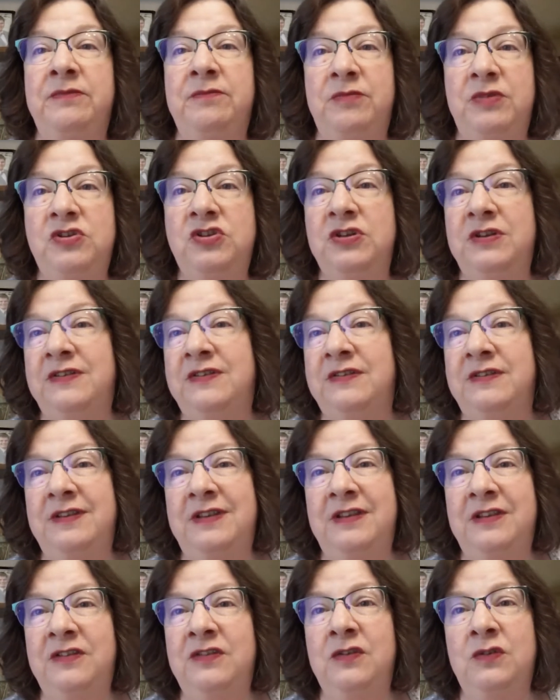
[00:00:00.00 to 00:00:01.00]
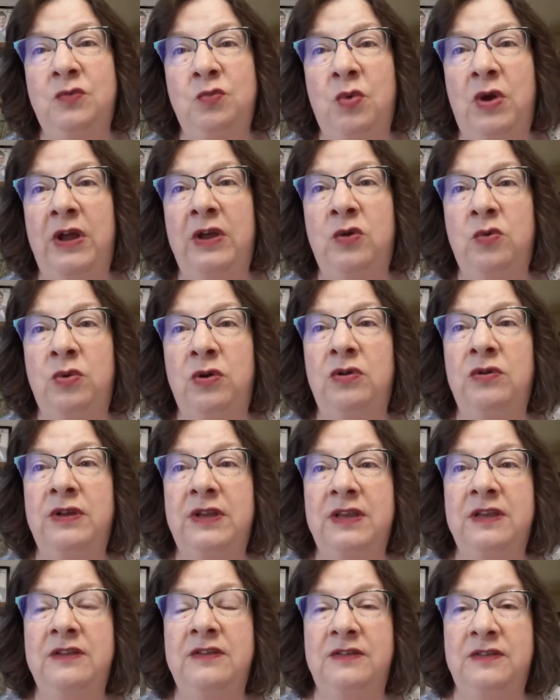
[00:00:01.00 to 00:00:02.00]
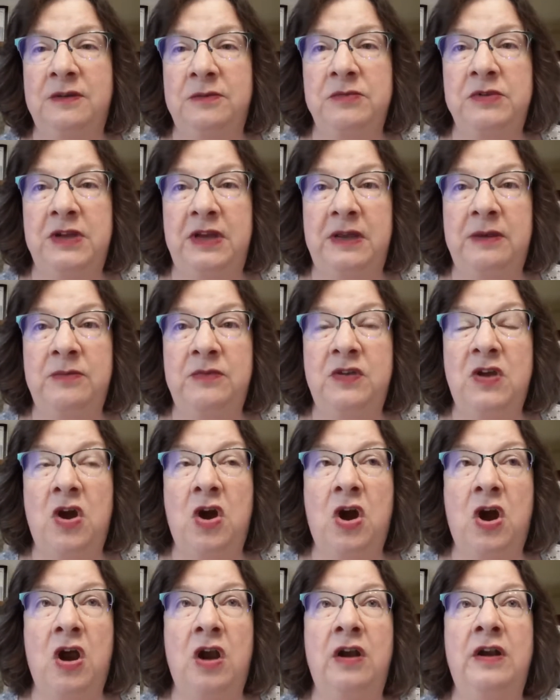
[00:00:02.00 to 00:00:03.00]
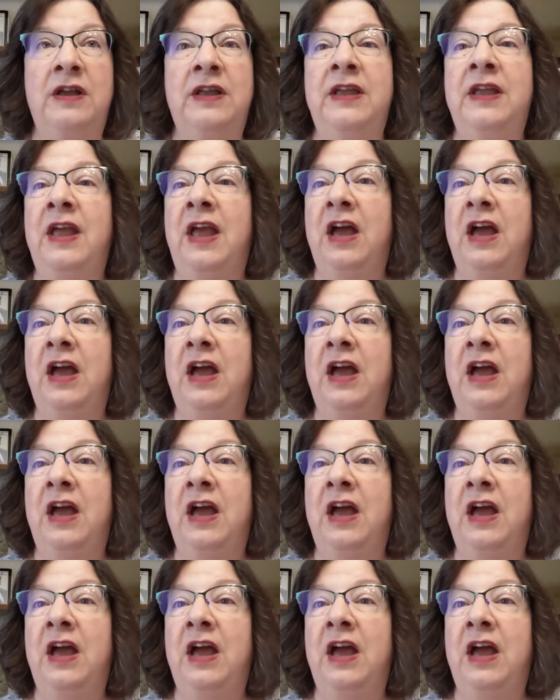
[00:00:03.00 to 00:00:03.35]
But this is why quilt kits sometimes are